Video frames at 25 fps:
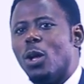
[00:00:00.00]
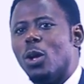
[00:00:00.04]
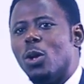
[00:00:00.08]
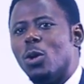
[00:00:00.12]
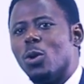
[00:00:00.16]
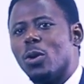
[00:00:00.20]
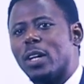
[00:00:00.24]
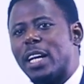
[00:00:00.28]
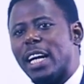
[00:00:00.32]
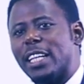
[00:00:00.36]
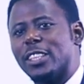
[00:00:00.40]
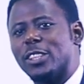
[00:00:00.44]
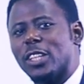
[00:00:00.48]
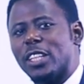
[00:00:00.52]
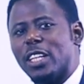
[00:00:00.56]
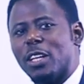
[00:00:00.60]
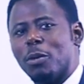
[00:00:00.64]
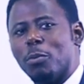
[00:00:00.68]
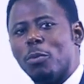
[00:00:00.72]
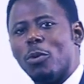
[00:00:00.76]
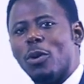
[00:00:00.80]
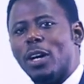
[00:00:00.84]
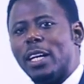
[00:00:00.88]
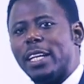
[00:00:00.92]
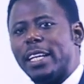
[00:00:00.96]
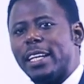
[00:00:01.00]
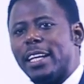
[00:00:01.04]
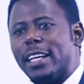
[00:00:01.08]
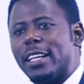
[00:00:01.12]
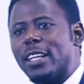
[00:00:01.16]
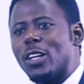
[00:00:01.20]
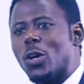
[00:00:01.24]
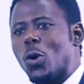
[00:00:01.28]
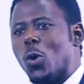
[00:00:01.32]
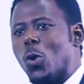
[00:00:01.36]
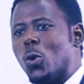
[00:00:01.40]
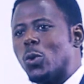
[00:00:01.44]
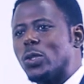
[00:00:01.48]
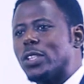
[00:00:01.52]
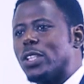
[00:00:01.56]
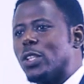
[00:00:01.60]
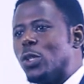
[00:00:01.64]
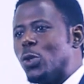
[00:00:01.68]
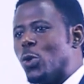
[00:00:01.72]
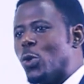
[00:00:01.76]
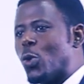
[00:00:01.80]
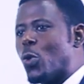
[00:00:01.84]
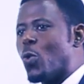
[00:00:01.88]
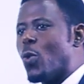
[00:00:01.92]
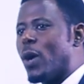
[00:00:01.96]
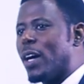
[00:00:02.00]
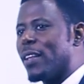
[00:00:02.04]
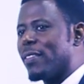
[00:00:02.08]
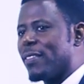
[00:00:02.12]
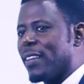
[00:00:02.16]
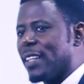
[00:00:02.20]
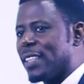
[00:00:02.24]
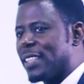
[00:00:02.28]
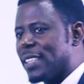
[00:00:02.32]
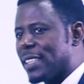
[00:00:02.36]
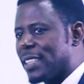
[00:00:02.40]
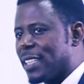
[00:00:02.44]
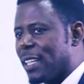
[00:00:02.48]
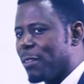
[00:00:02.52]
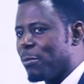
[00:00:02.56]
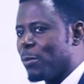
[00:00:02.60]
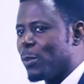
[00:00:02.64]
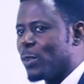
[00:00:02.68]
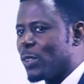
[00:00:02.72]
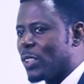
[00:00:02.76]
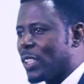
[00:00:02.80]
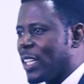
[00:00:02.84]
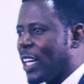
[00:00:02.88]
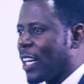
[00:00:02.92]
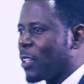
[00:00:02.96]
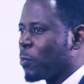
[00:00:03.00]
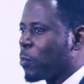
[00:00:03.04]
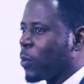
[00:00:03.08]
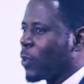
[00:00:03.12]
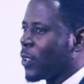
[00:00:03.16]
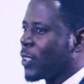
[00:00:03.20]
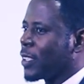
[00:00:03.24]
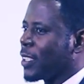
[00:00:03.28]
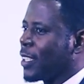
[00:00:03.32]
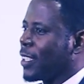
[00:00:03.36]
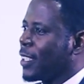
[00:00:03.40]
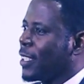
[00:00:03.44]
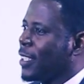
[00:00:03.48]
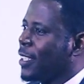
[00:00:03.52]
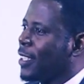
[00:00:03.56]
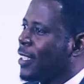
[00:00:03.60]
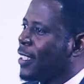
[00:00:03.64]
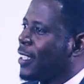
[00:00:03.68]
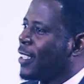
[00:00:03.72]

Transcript: Look at your neighbor and then quote Luke one thirty-seven to that person.